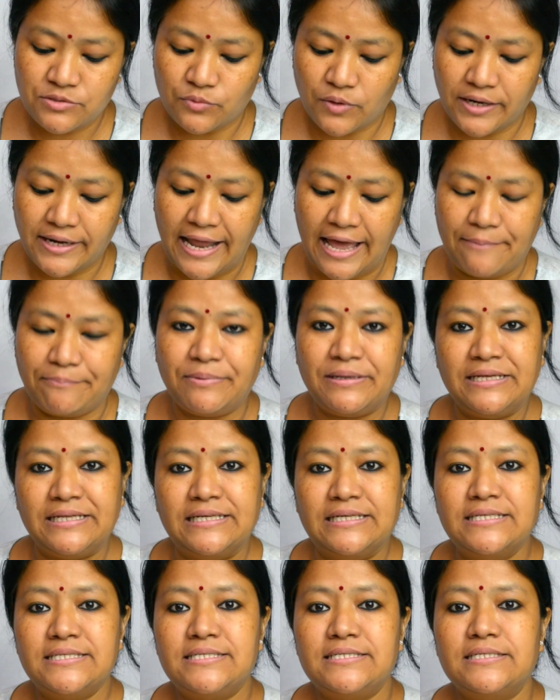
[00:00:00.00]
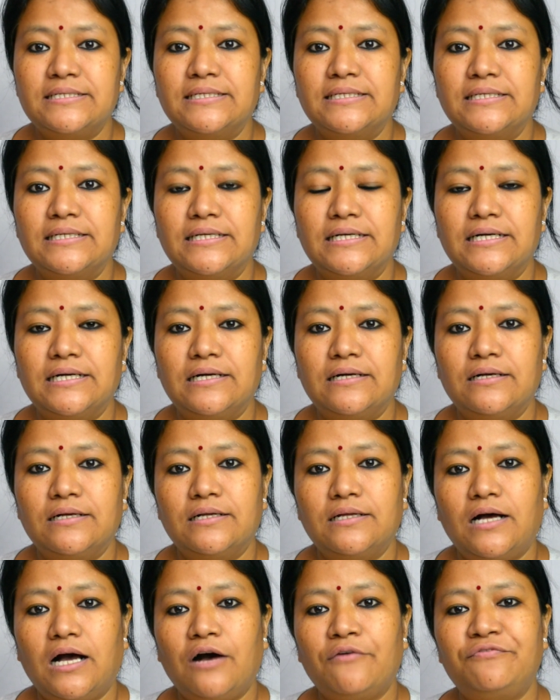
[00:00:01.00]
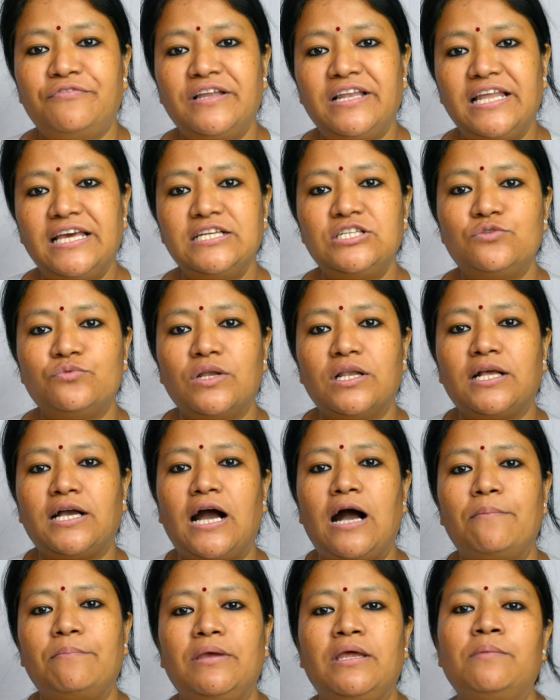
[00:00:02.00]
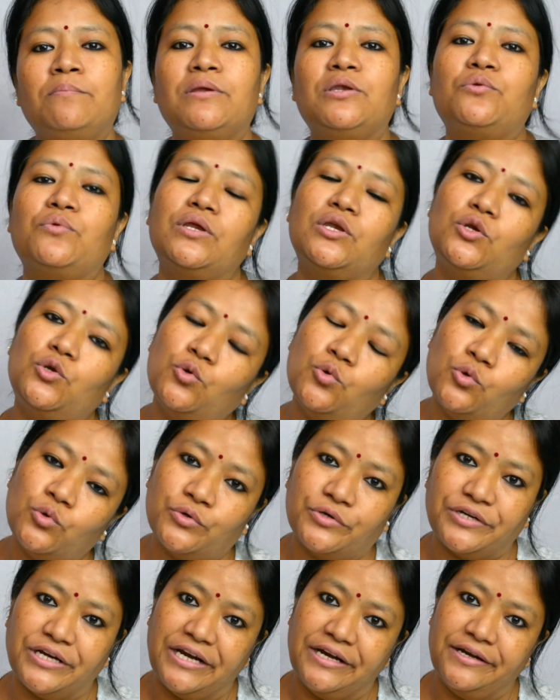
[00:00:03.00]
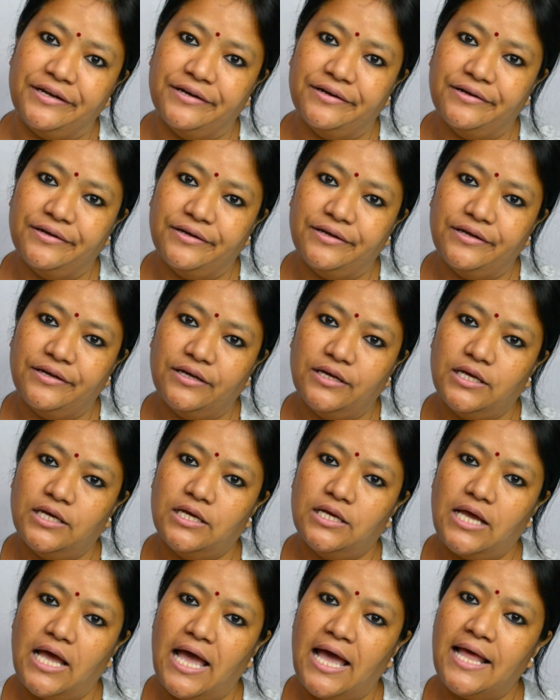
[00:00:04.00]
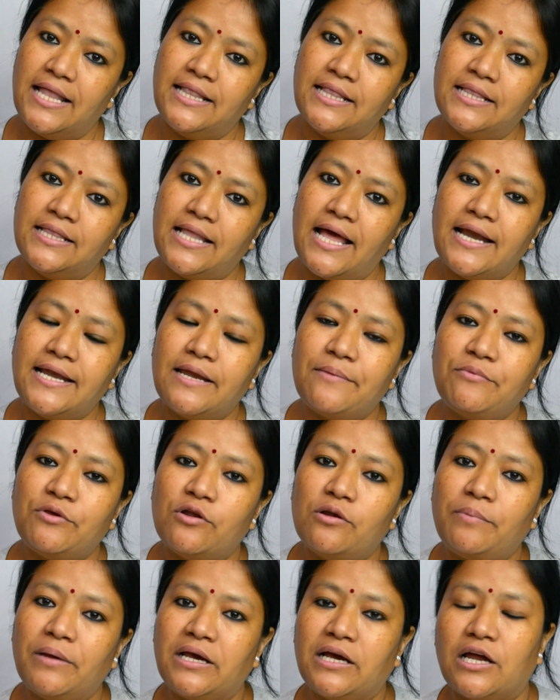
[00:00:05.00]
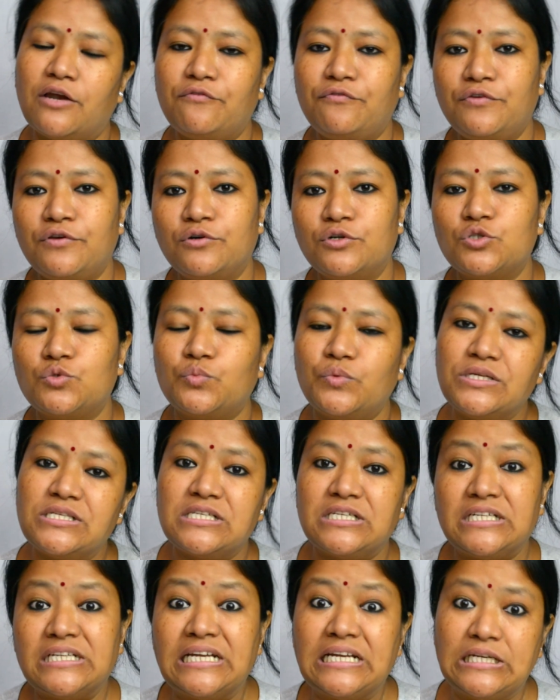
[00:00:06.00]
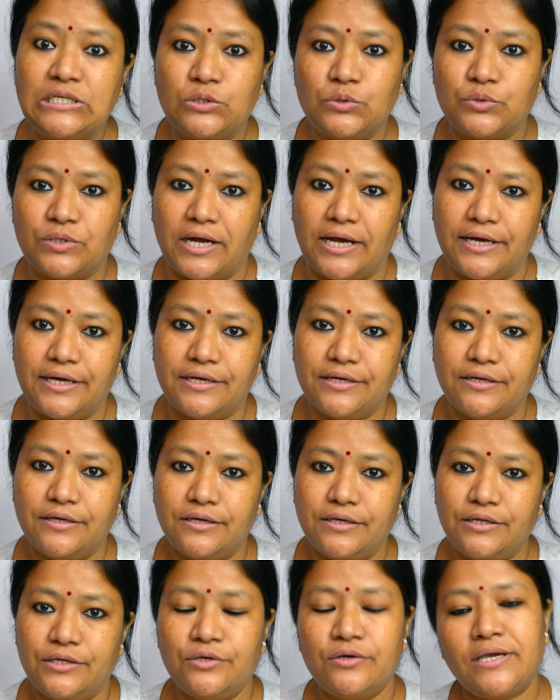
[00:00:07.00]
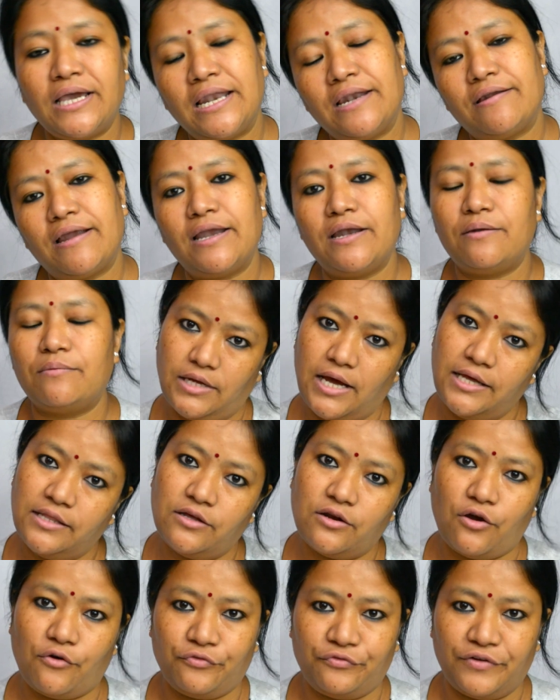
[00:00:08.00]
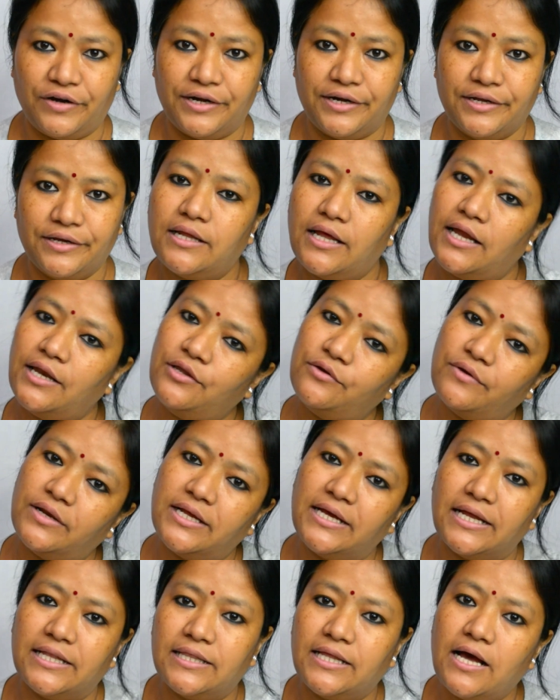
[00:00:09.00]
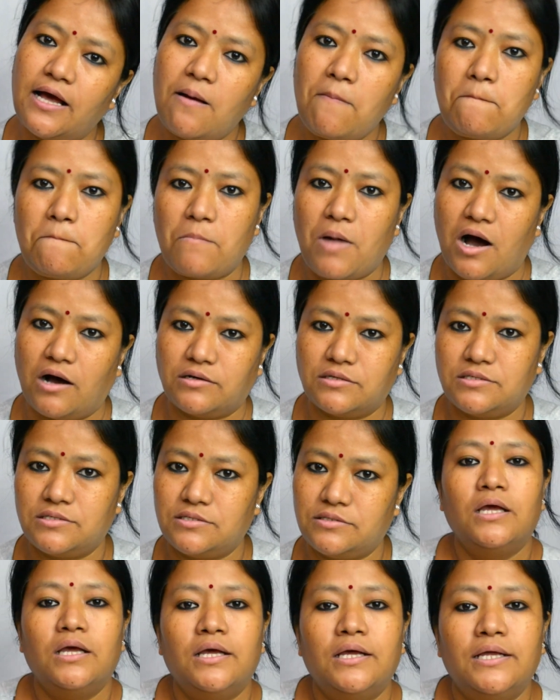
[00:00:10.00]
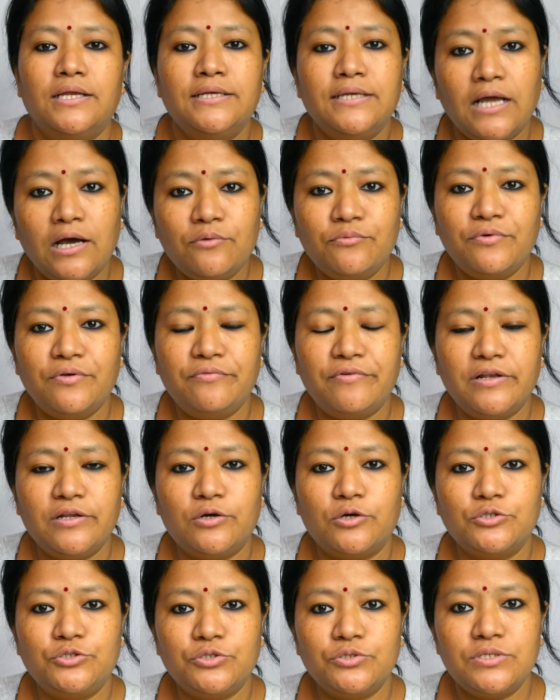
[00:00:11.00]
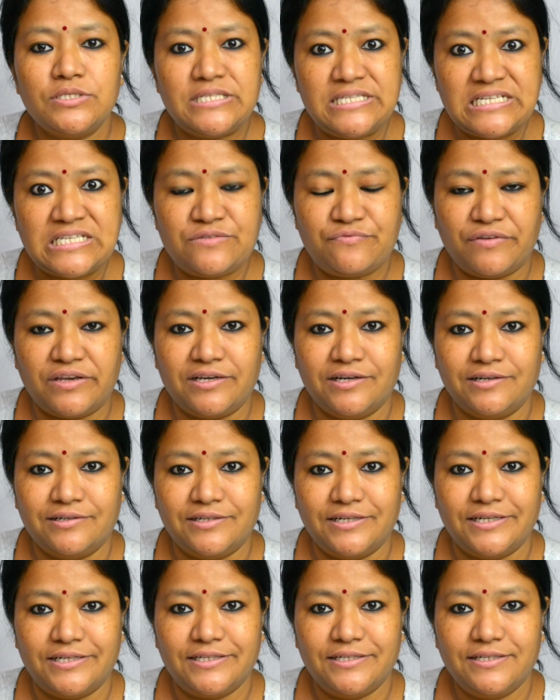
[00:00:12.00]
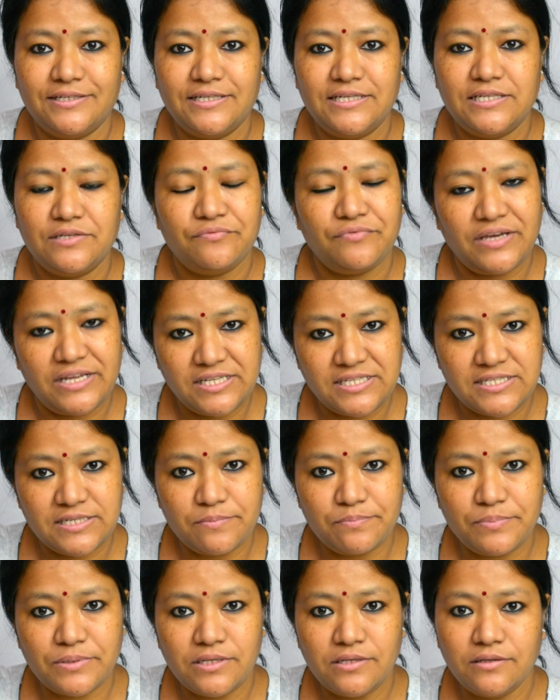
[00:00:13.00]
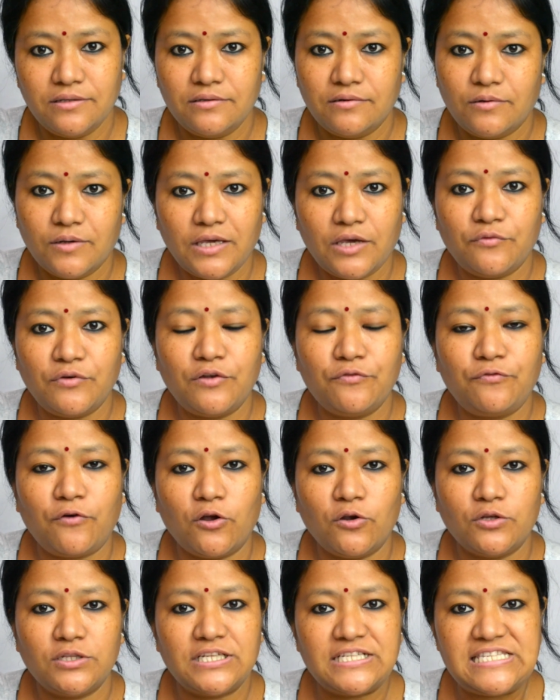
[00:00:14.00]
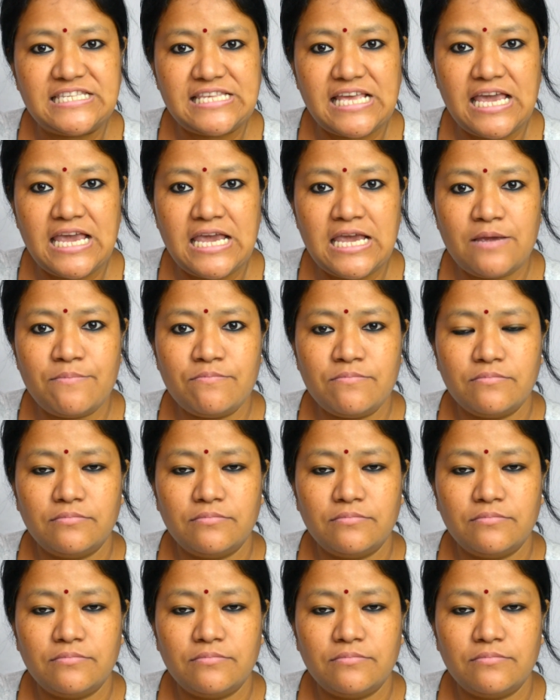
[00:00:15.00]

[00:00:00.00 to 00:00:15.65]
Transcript: what happen is a village will come in between two grid, and that time you will be confused which grid to write. You can write either of it and you will get the marks. Now we will go to six-figure grid. Very simple. Okay, we will follow the same